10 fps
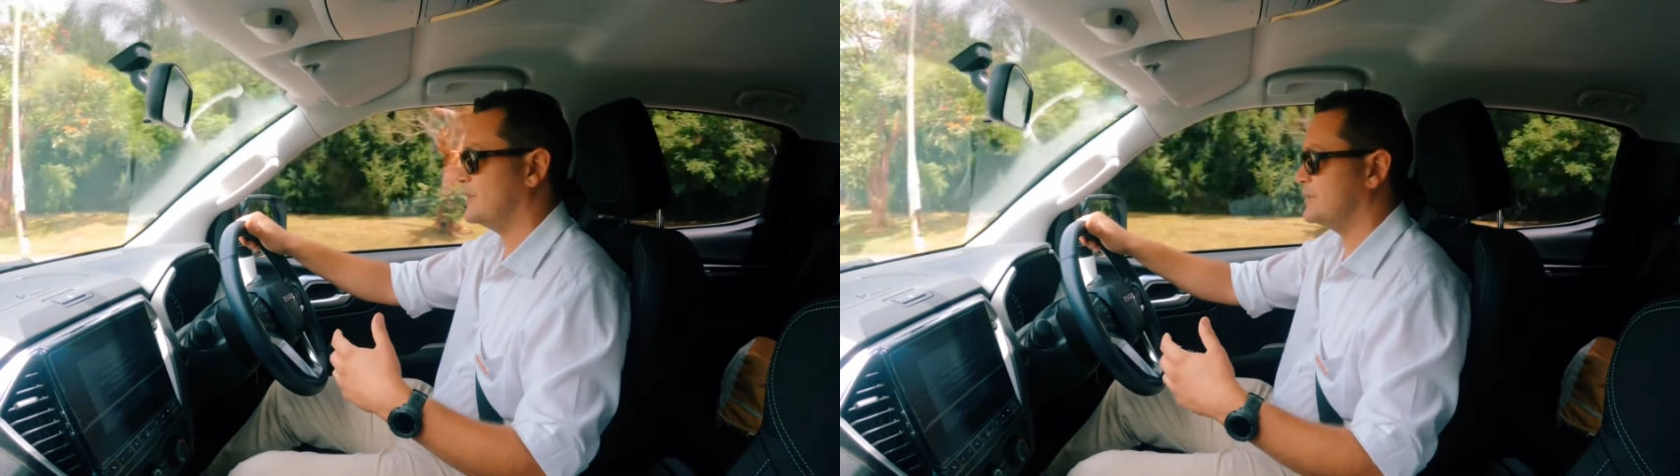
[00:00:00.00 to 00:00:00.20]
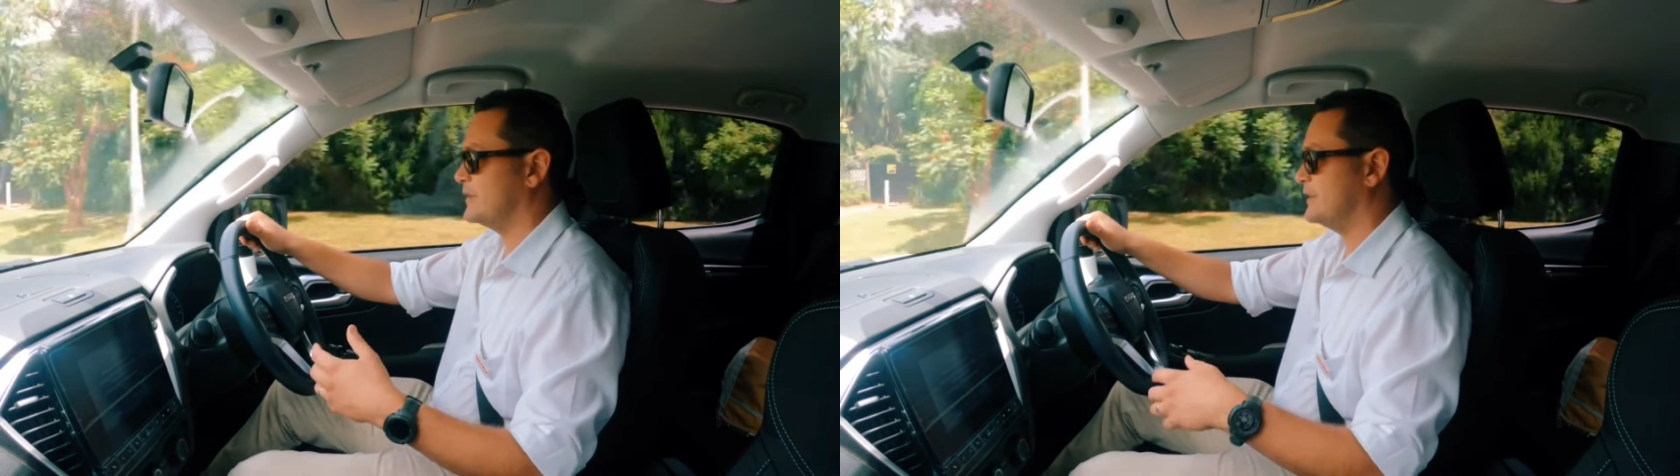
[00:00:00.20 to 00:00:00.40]

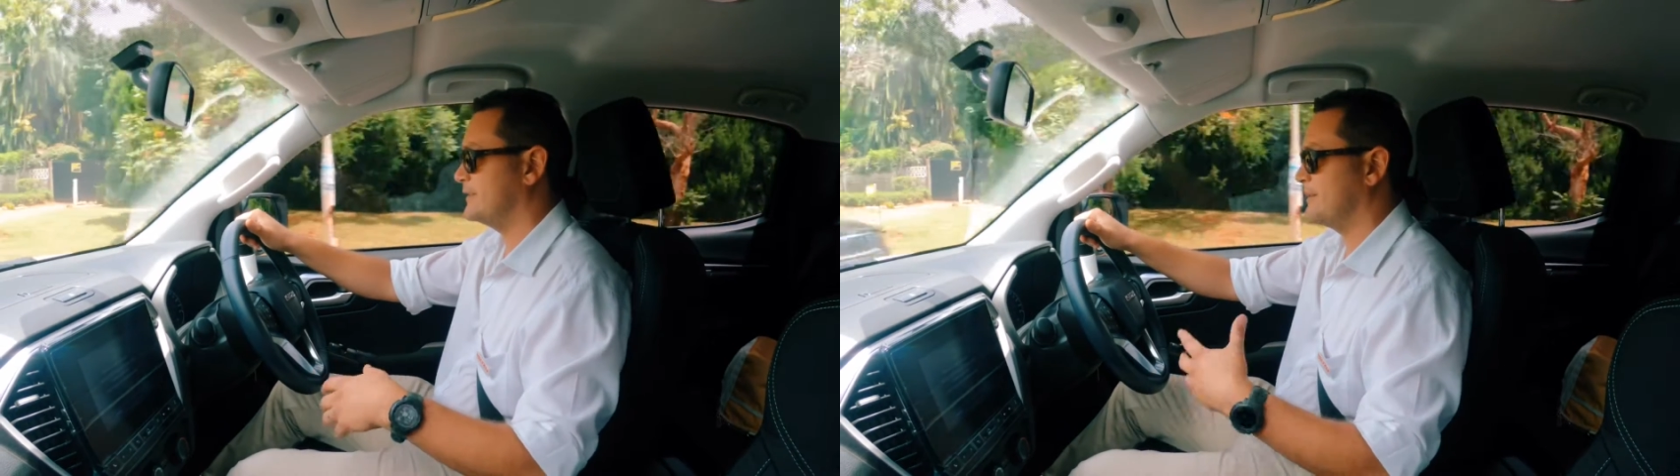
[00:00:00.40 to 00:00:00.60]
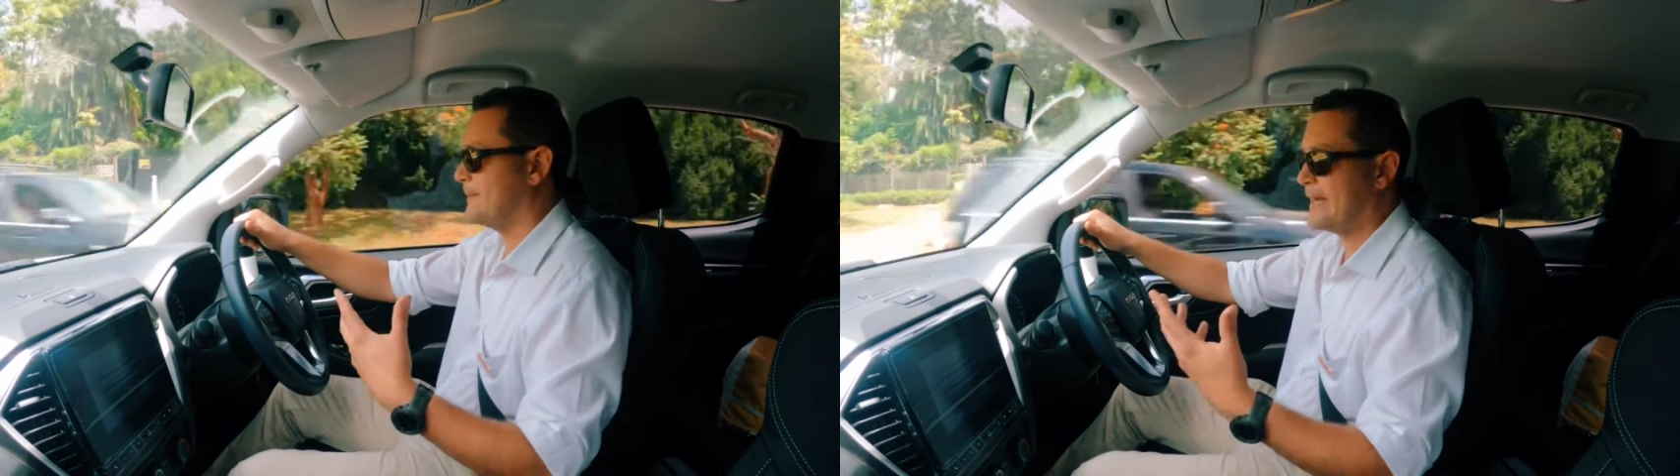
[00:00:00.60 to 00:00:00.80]
which
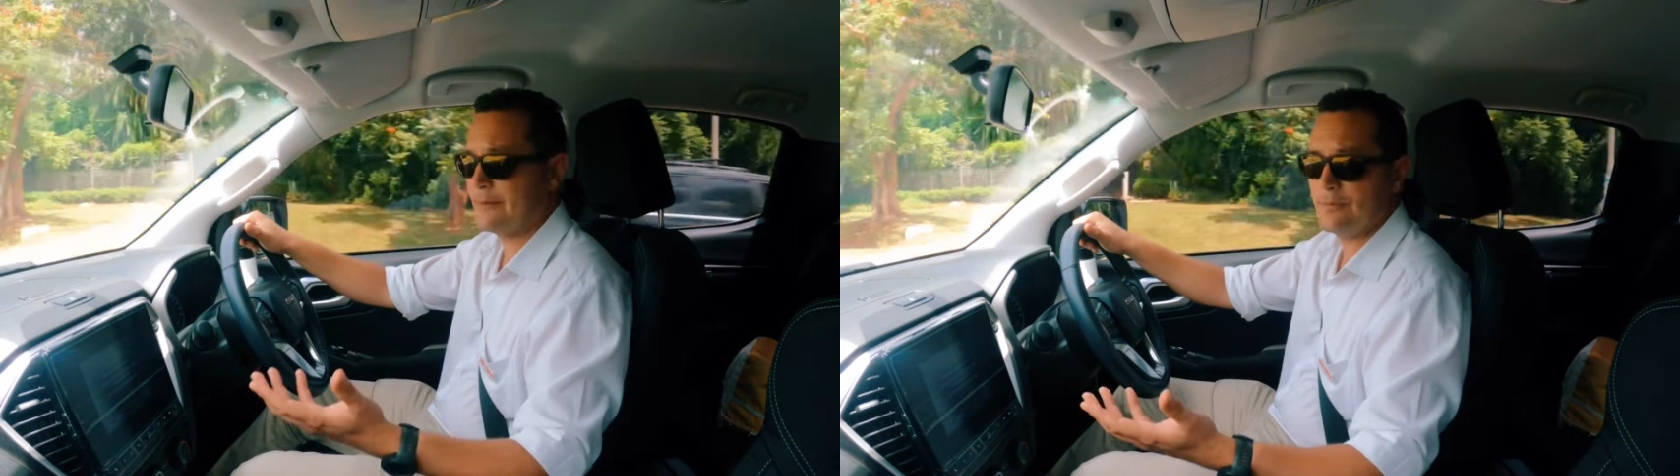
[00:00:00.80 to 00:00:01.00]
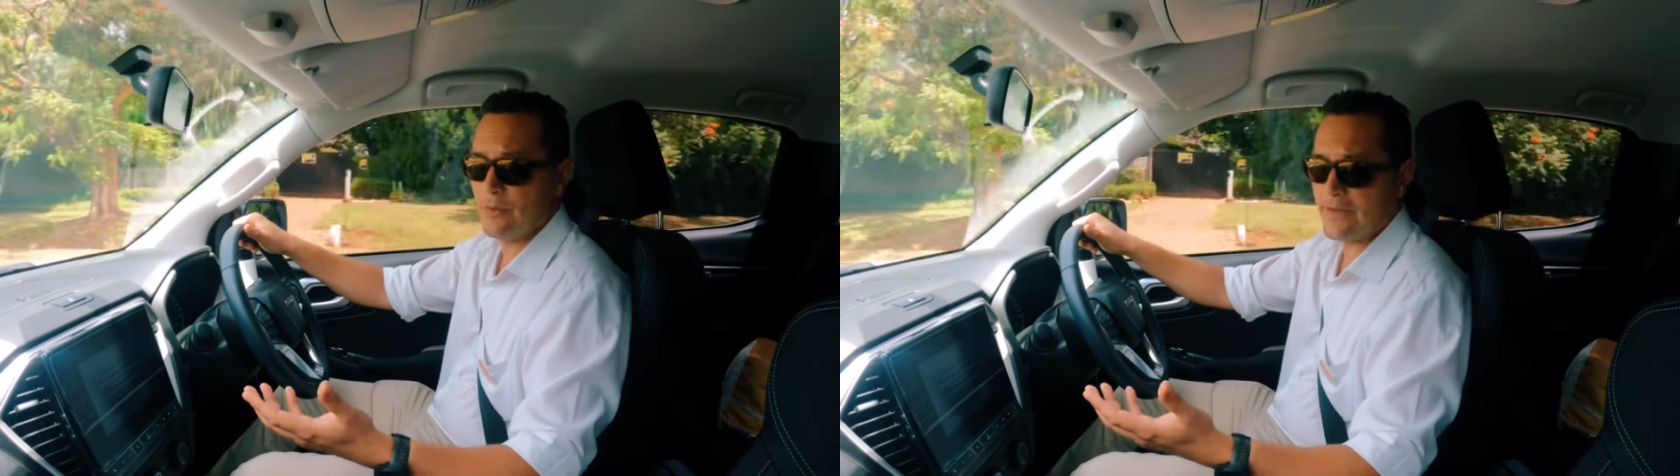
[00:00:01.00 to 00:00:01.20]
is
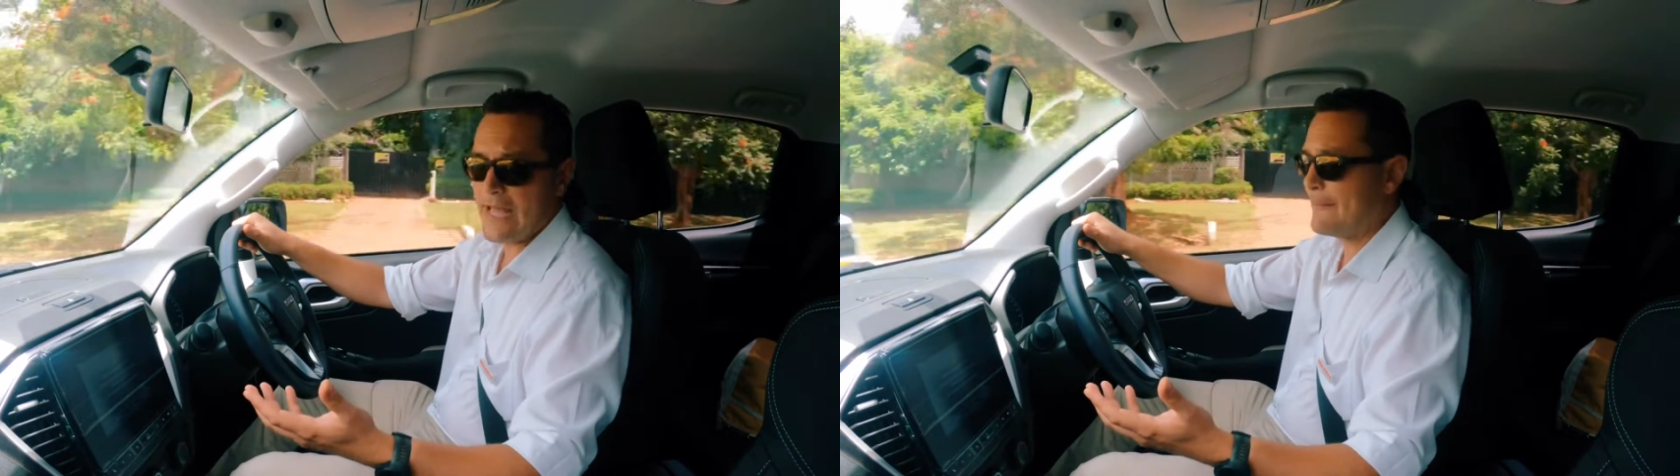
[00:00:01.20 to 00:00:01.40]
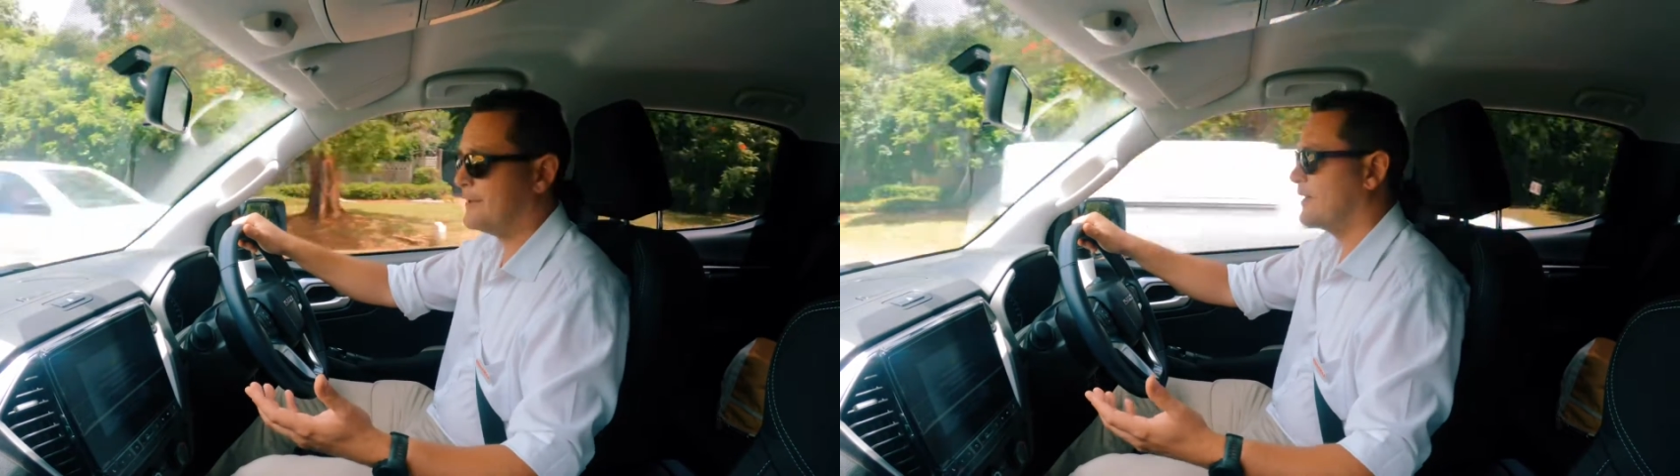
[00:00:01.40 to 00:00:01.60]
compatible
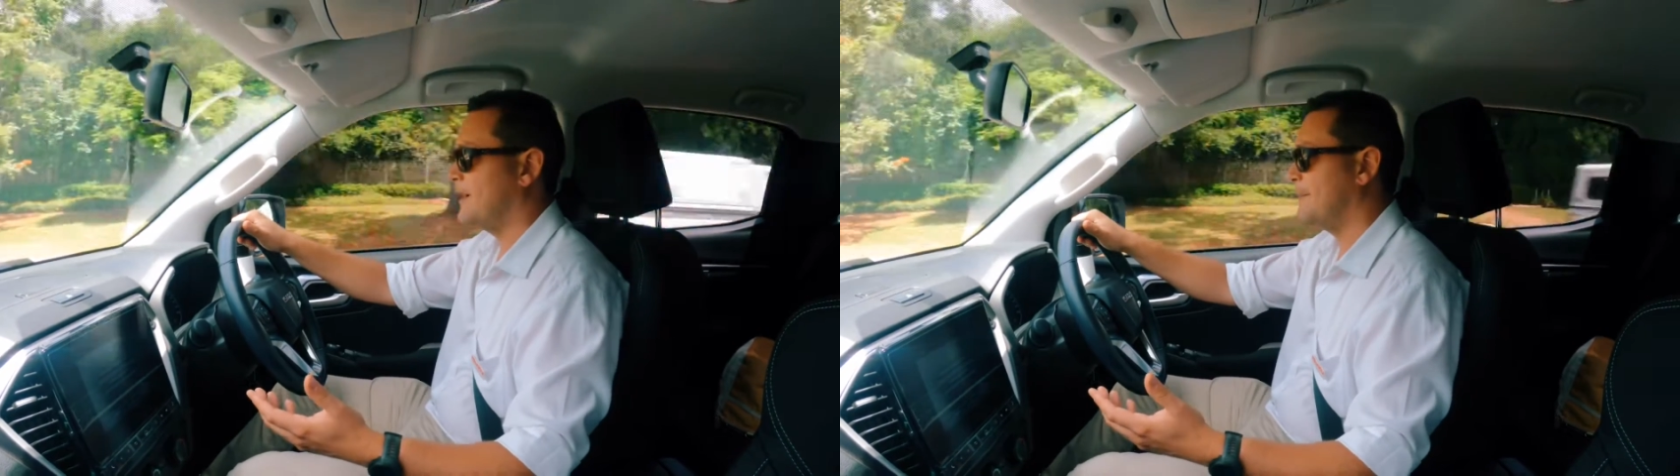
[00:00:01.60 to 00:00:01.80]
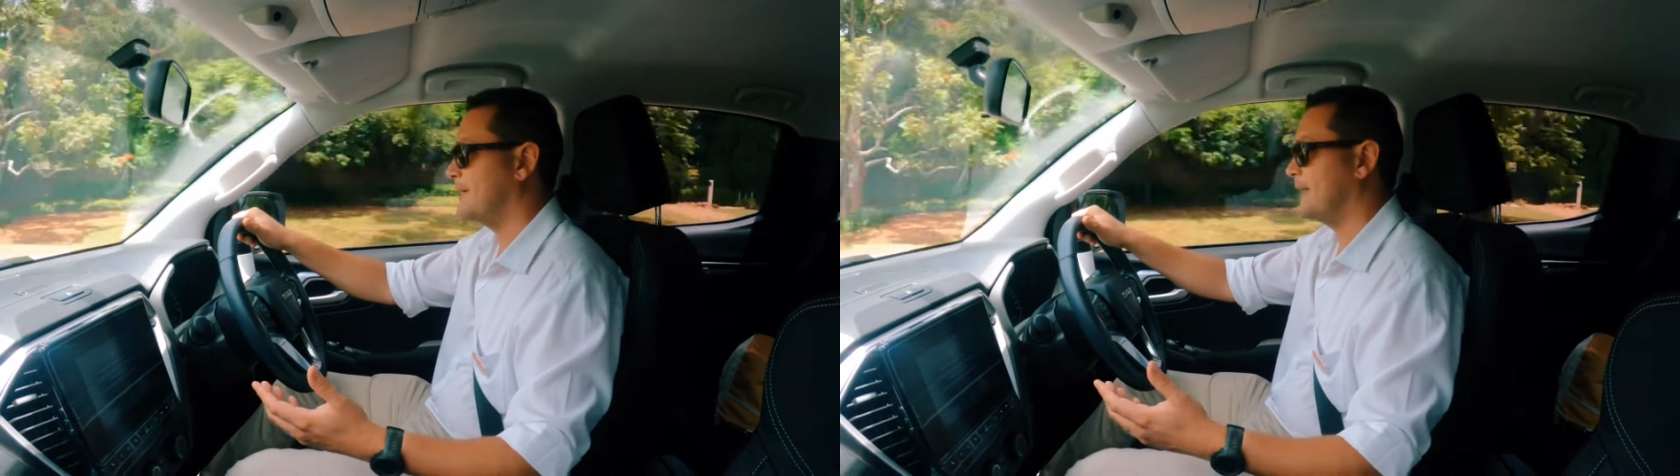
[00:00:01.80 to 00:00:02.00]
with Apple
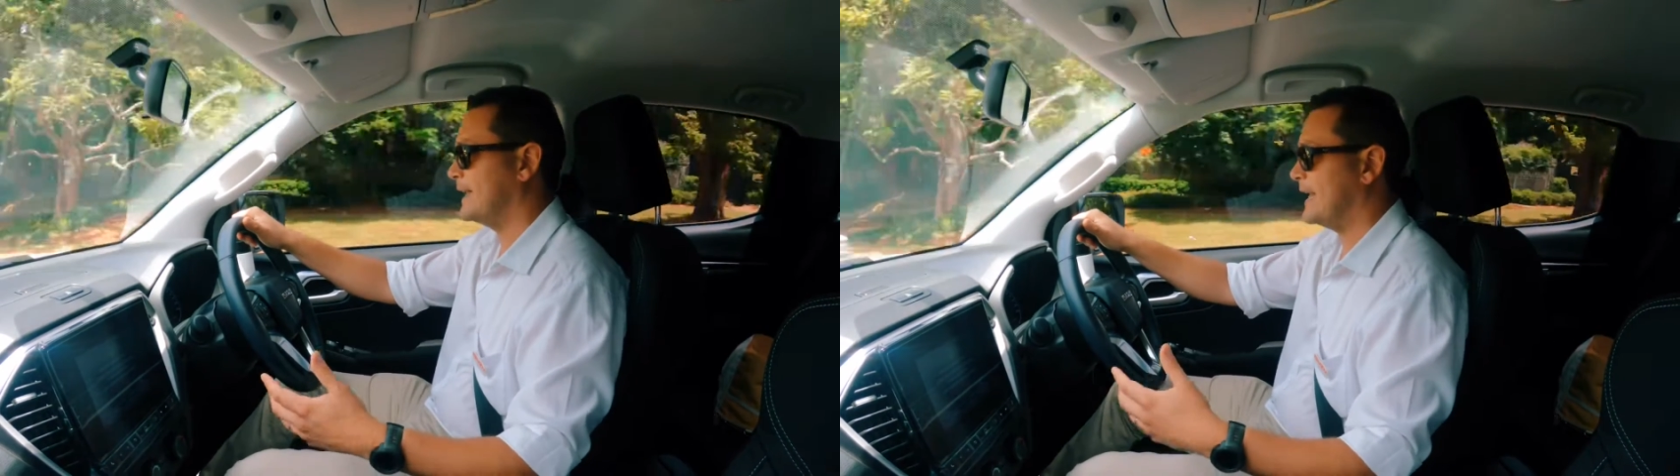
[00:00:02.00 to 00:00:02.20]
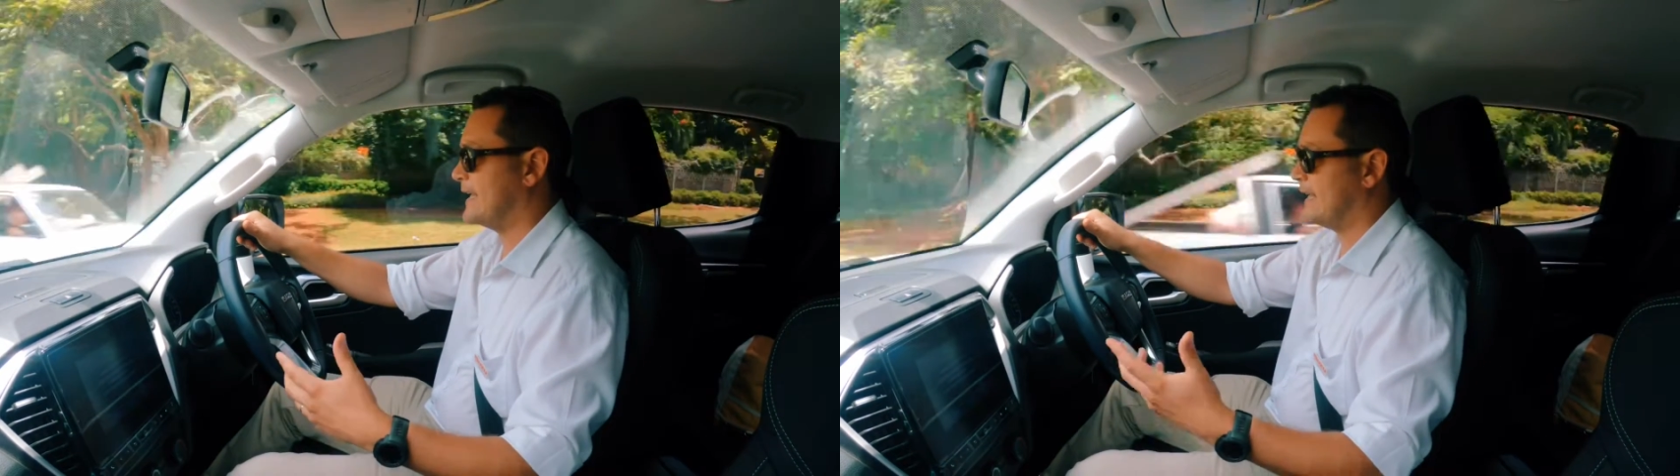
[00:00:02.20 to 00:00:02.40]
CarPlay